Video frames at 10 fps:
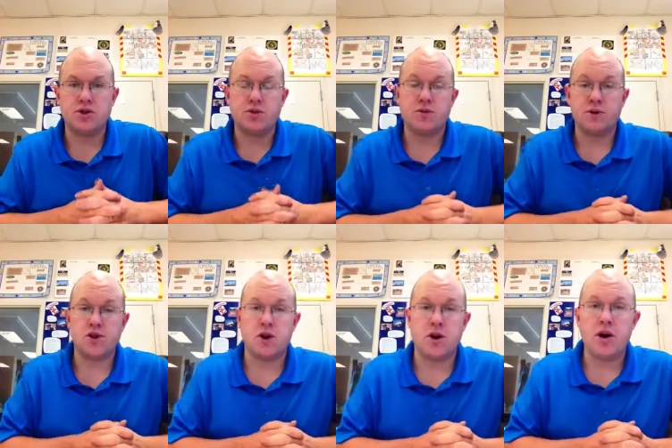do for
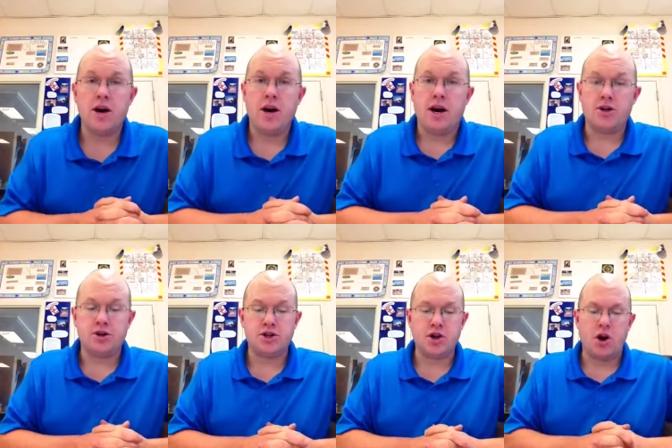sure under
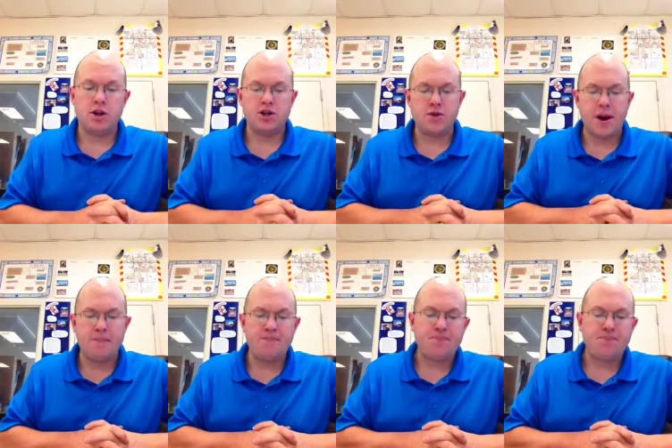Stalin's reign.